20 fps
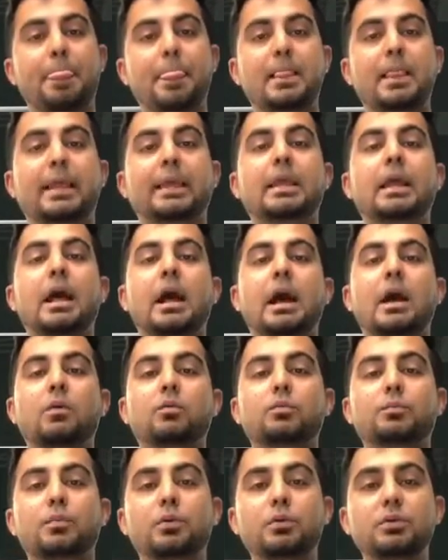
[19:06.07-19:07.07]
like
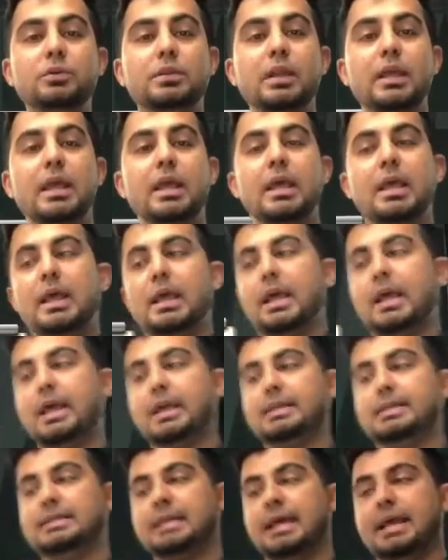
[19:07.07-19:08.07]
output
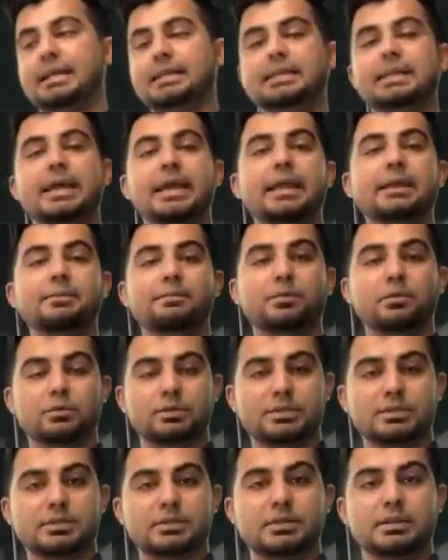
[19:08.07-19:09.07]
and the
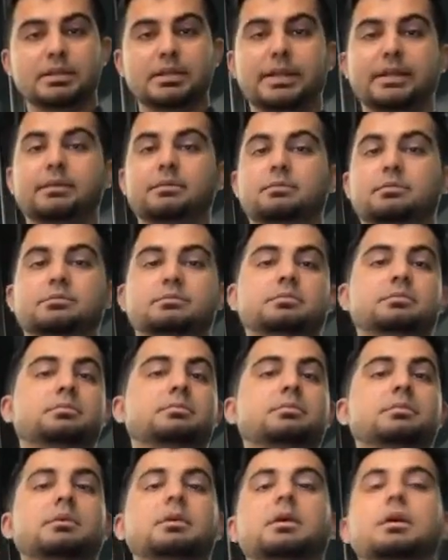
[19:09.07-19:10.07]
inputs. Like
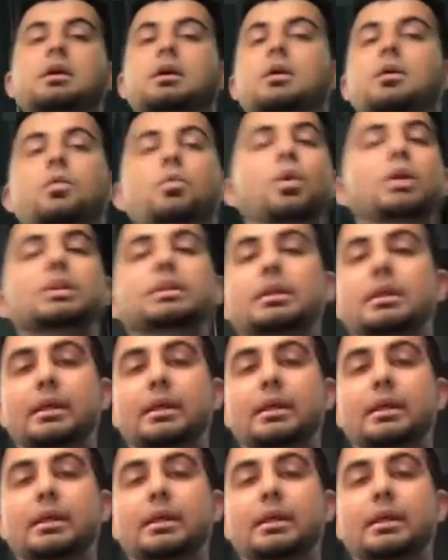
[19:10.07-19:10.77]
what